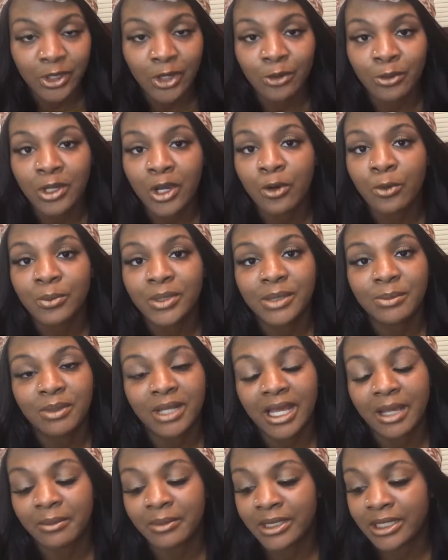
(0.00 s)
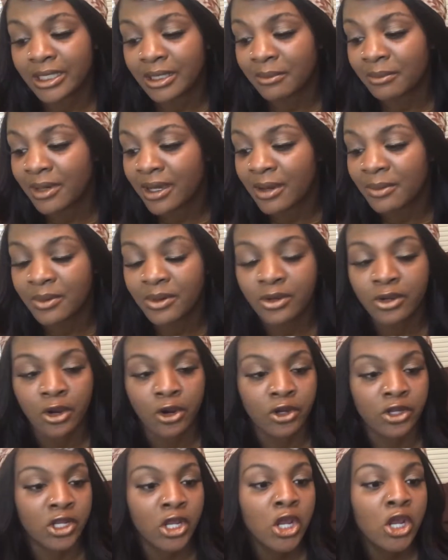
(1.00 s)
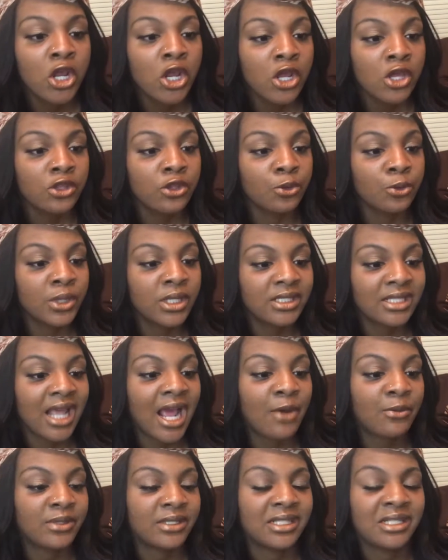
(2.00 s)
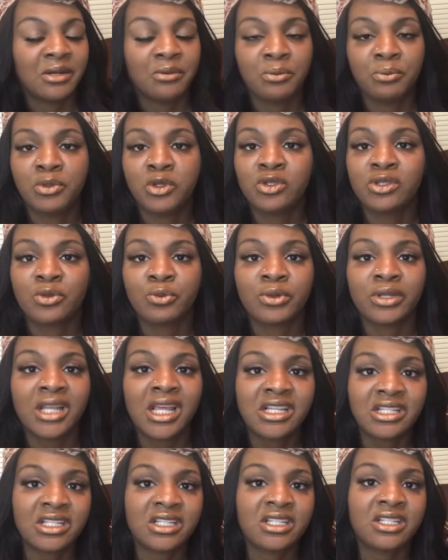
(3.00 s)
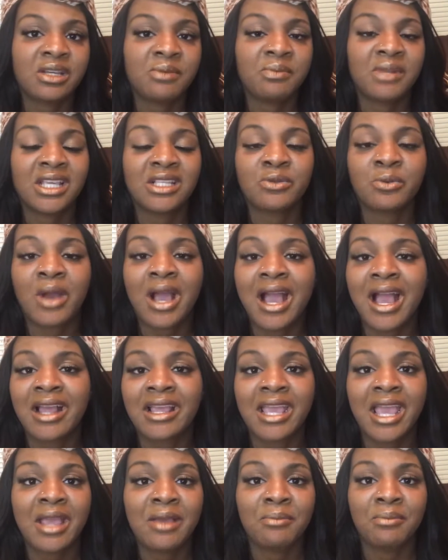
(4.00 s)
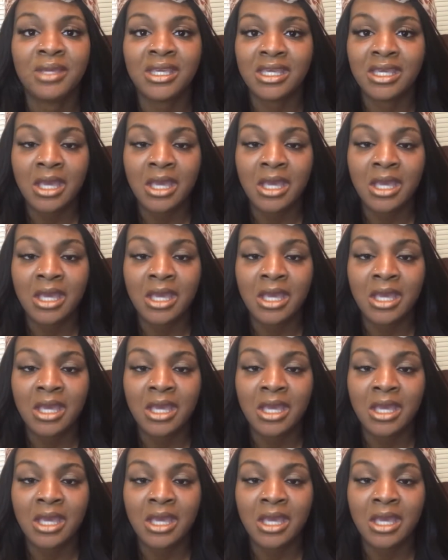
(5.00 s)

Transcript: Don't go be blaming your mama, or the reason I was in an abusive relationship, that's why I can't